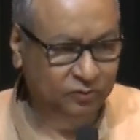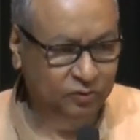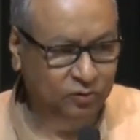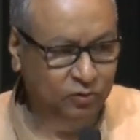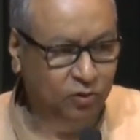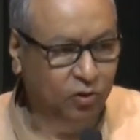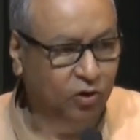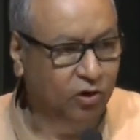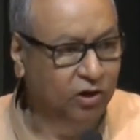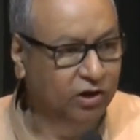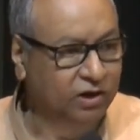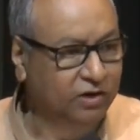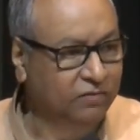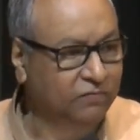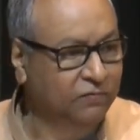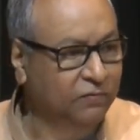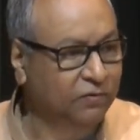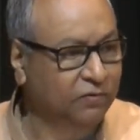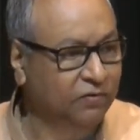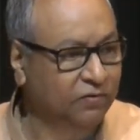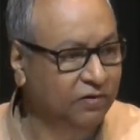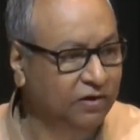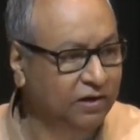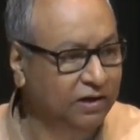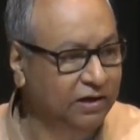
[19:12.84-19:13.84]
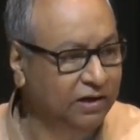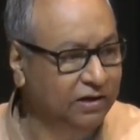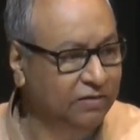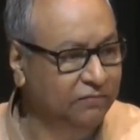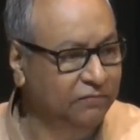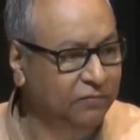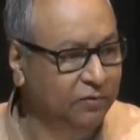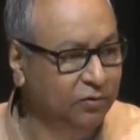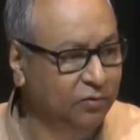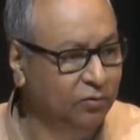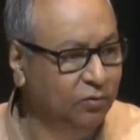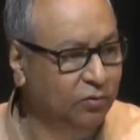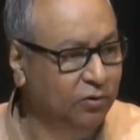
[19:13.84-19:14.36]
Or if
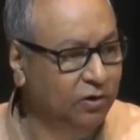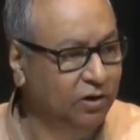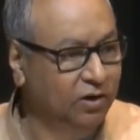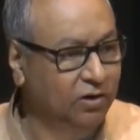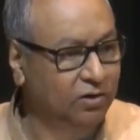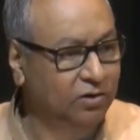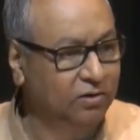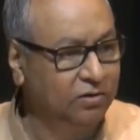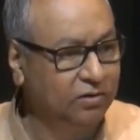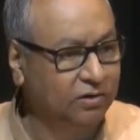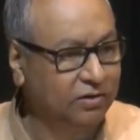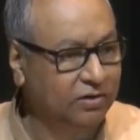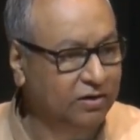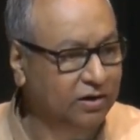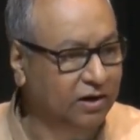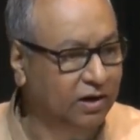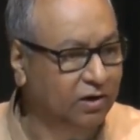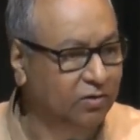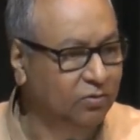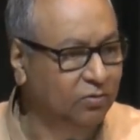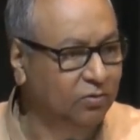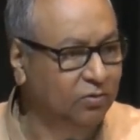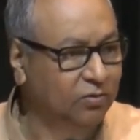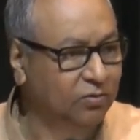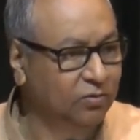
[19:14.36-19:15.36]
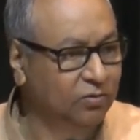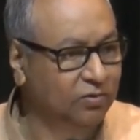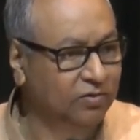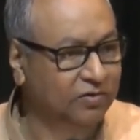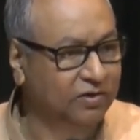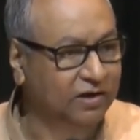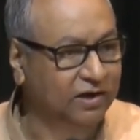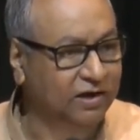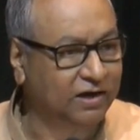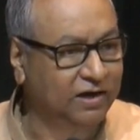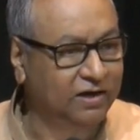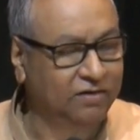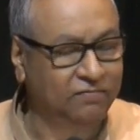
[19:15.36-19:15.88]
you go along crowds, you will
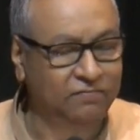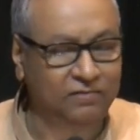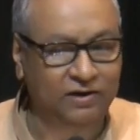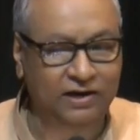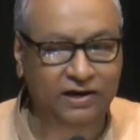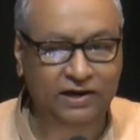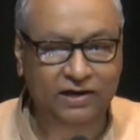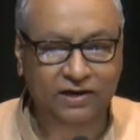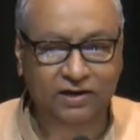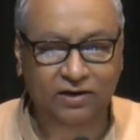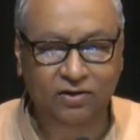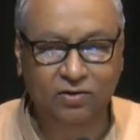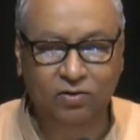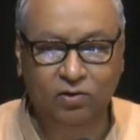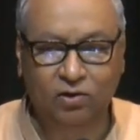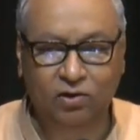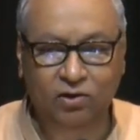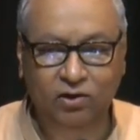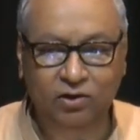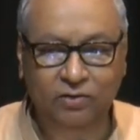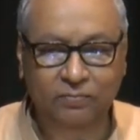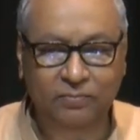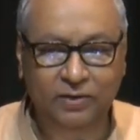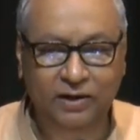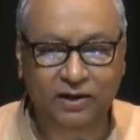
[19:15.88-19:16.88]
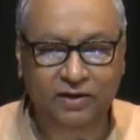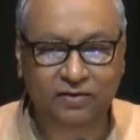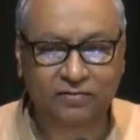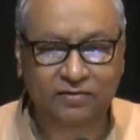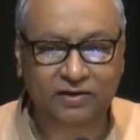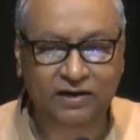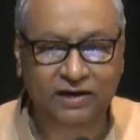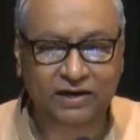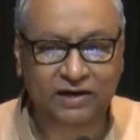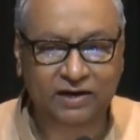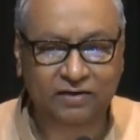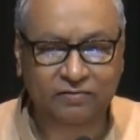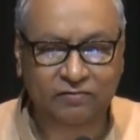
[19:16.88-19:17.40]
suddenly find an odd man
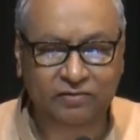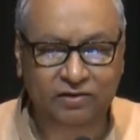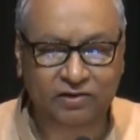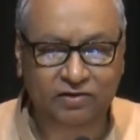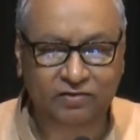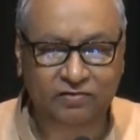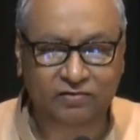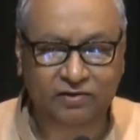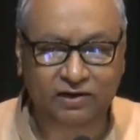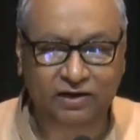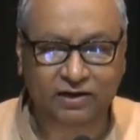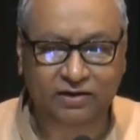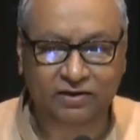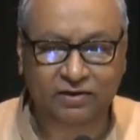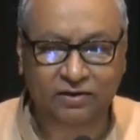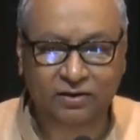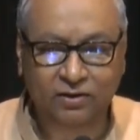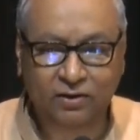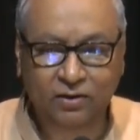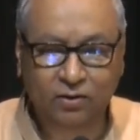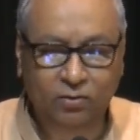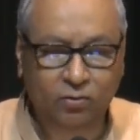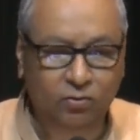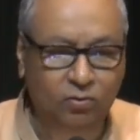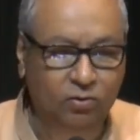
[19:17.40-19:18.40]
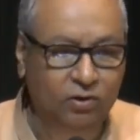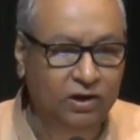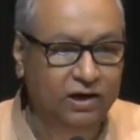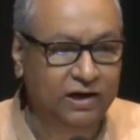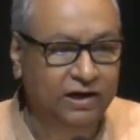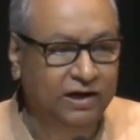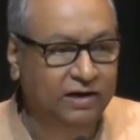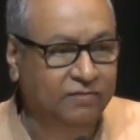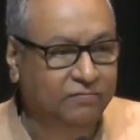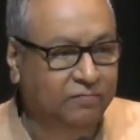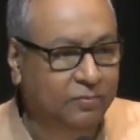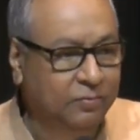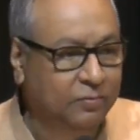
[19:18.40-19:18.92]
standing with a stick
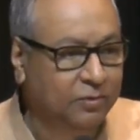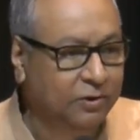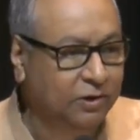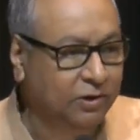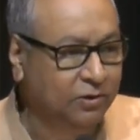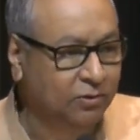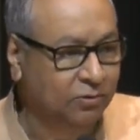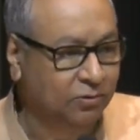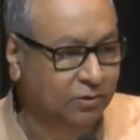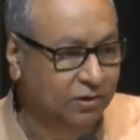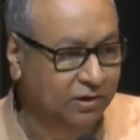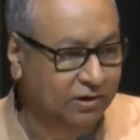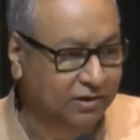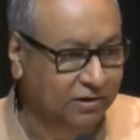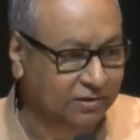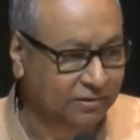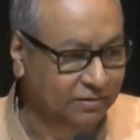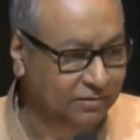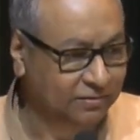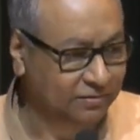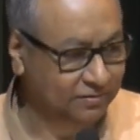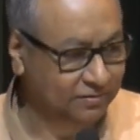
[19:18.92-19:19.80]
holding everybody to order.